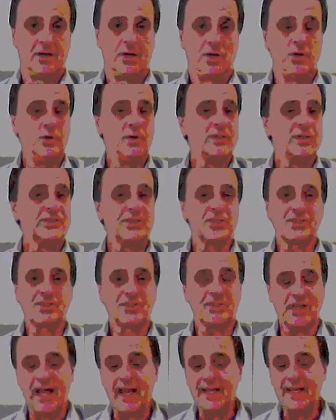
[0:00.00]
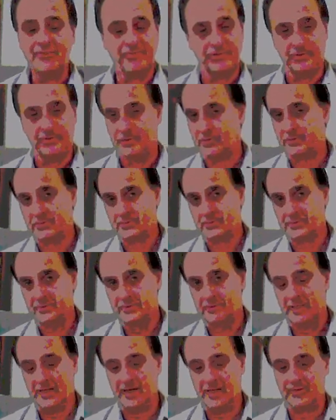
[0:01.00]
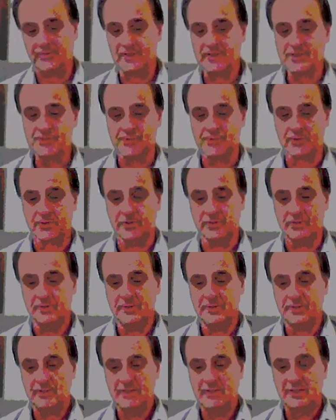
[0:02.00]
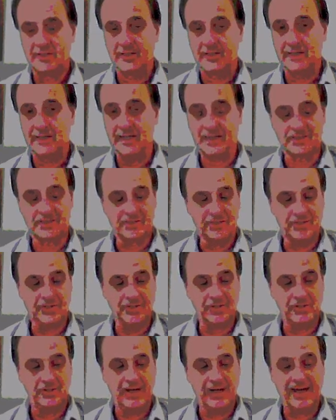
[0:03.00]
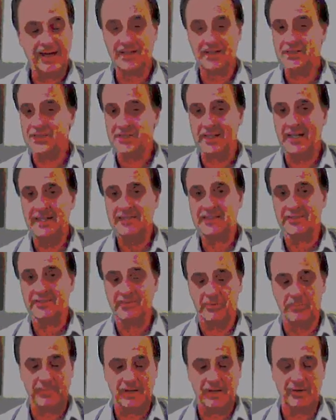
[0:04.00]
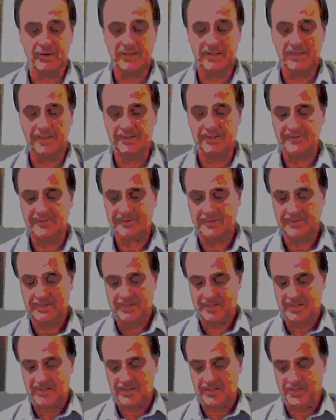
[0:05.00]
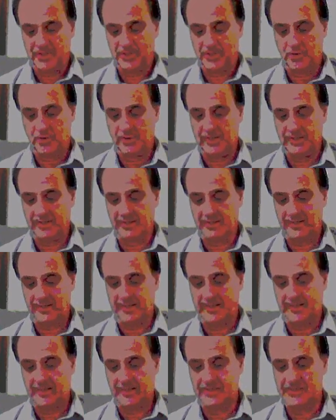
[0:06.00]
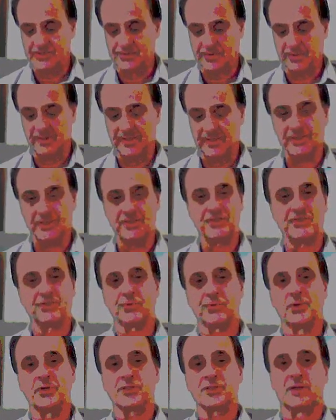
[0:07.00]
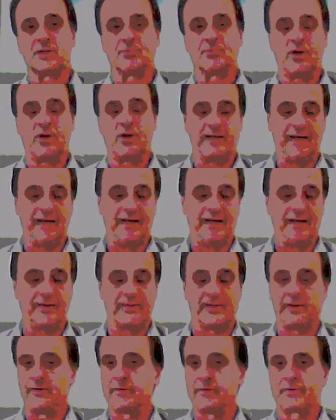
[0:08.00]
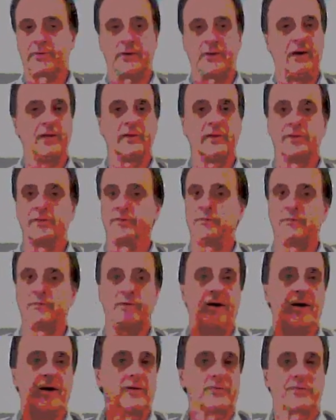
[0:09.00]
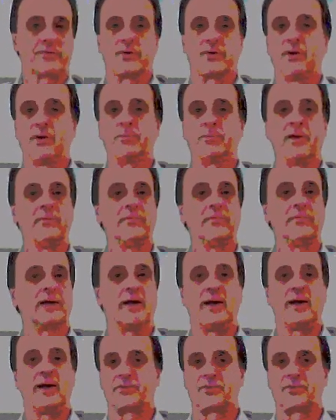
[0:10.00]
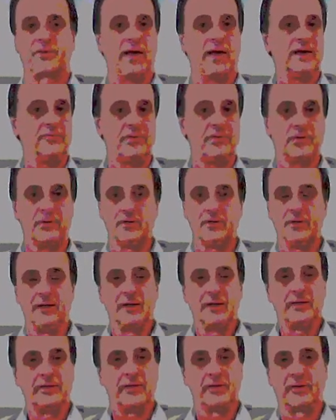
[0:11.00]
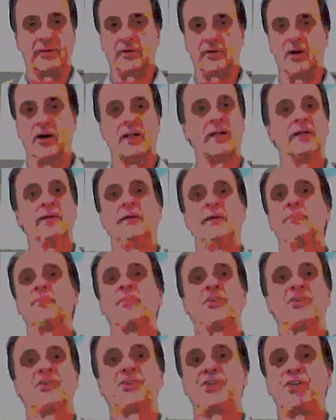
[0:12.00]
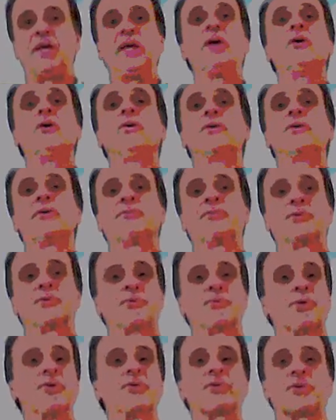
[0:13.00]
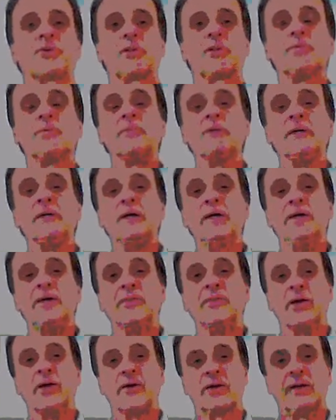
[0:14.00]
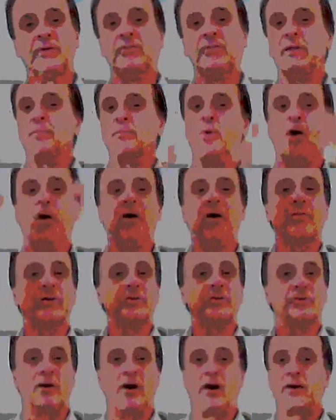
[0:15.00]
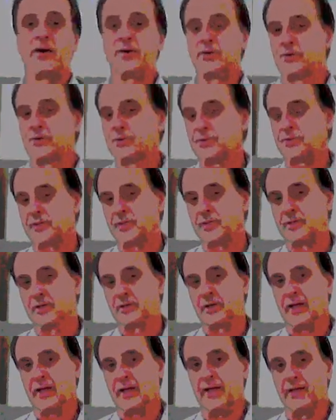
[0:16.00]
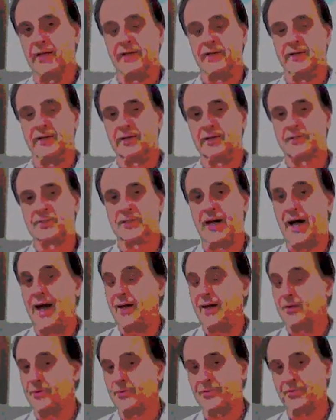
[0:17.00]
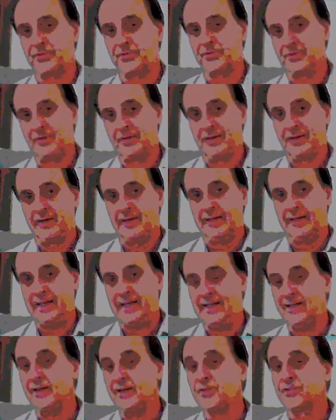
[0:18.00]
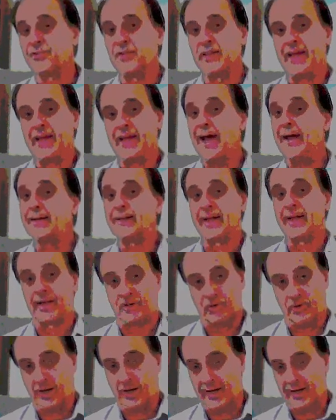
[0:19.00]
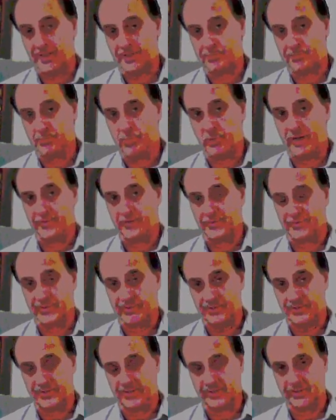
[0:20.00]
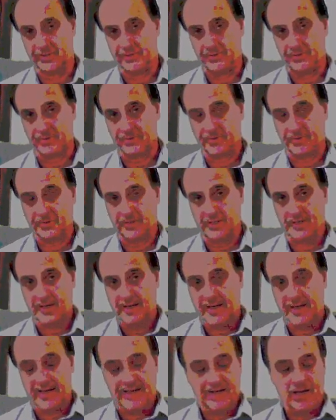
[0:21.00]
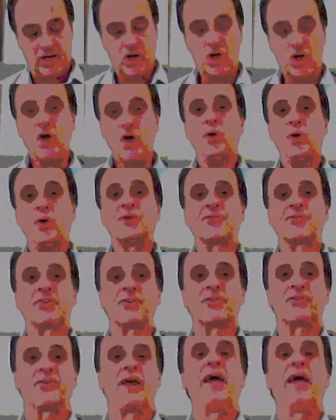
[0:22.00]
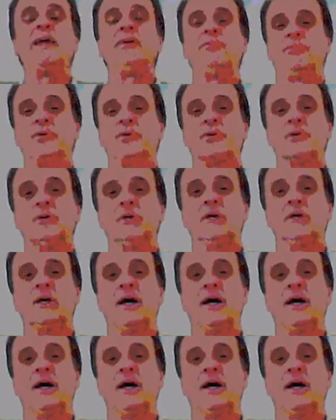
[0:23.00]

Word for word: Who is the Savior of Israel? Is it the United States of America? You know, in Israel, in Jerusalem right now, they're calling Donald Trump every kind of savior. They're calling him the Shield of Jerusalem. They're giving him all these honors and titles. He is the Antichrist, brothers and sisters. Who is the Savior